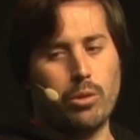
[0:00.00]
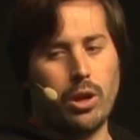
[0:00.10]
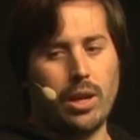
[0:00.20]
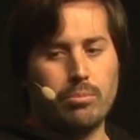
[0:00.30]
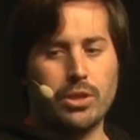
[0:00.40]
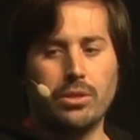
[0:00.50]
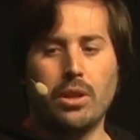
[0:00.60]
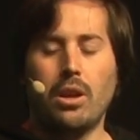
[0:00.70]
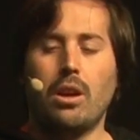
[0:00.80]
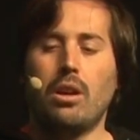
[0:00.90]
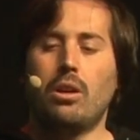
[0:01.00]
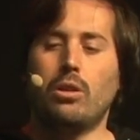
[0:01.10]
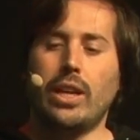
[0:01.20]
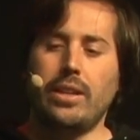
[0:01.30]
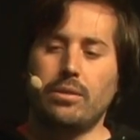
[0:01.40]
rollups.
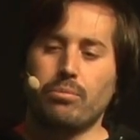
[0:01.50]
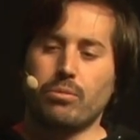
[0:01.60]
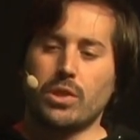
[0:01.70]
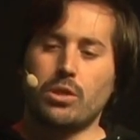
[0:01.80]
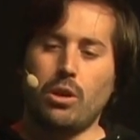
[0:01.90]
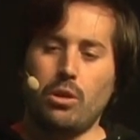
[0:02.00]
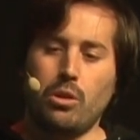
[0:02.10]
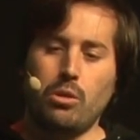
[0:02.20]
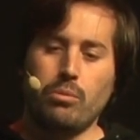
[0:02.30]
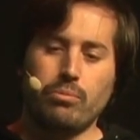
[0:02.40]
Okay, so